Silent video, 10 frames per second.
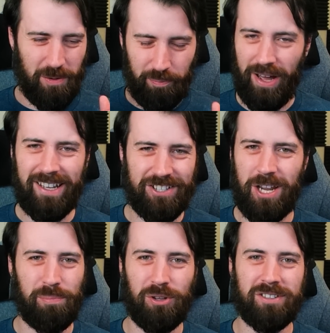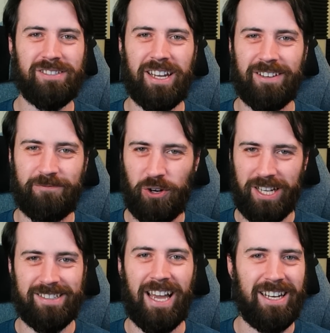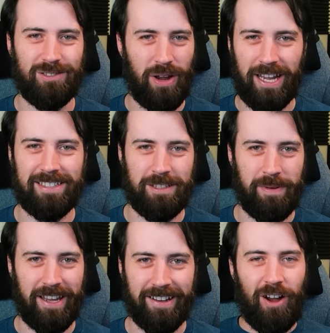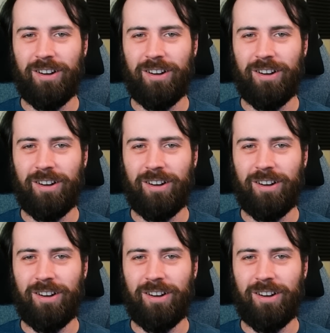The body shape looks like a freaking tennis racket to me.